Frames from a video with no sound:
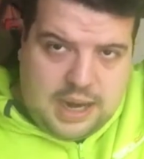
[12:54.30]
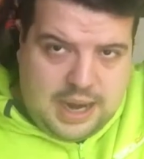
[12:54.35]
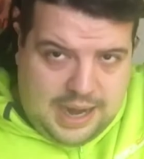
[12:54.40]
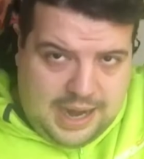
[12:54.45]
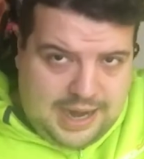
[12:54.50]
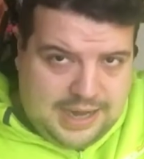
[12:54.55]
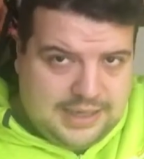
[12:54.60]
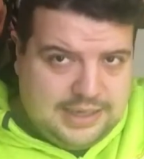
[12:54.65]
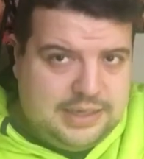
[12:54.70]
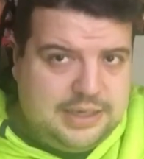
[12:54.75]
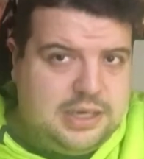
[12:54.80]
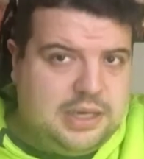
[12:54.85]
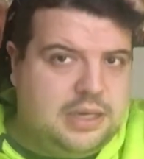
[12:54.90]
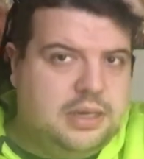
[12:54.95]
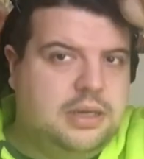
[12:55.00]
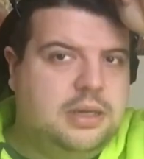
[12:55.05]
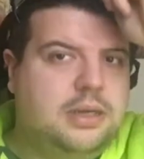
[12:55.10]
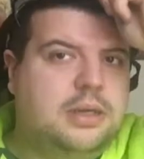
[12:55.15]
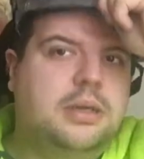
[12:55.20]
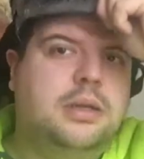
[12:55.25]
and
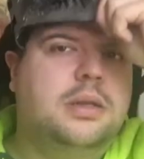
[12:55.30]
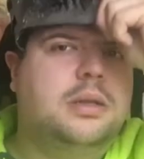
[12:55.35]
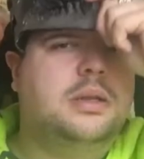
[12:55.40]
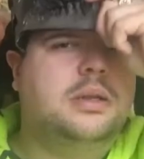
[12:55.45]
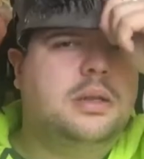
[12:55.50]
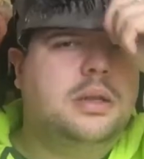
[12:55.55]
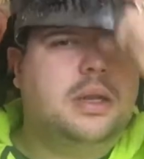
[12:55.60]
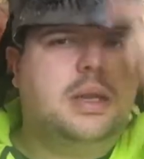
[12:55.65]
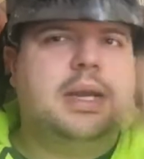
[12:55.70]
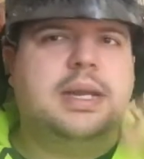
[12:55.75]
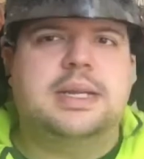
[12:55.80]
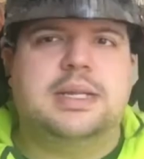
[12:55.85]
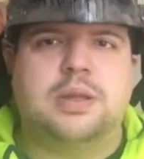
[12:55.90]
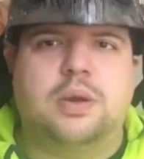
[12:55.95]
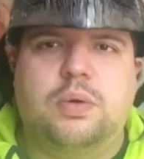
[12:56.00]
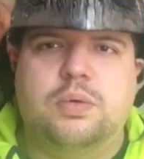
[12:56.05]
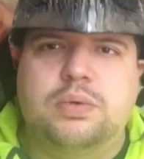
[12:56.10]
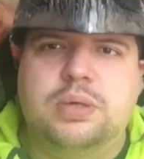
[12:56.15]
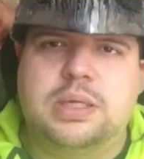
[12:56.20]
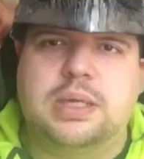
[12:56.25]
it's
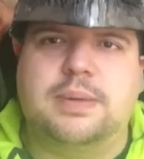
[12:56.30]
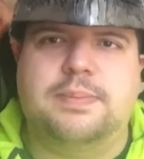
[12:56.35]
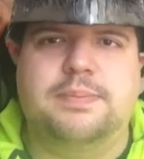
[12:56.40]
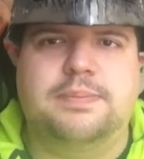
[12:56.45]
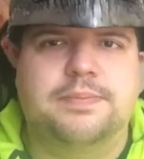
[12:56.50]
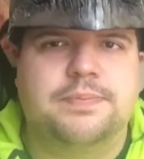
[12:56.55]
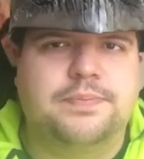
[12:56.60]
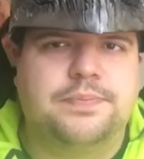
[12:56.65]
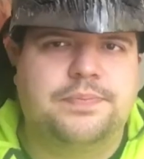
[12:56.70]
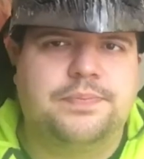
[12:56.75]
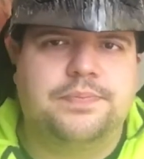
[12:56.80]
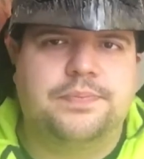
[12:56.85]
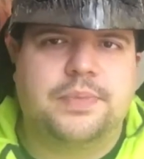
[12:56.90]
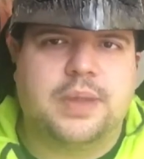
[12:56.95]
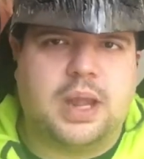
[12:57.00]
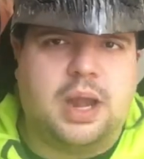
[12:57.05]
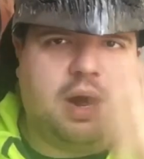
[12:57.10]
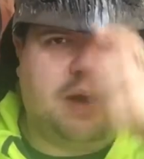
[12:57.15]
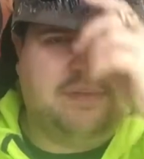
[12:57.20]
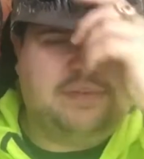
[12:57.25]
awesome,
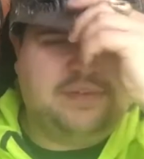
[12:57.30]
I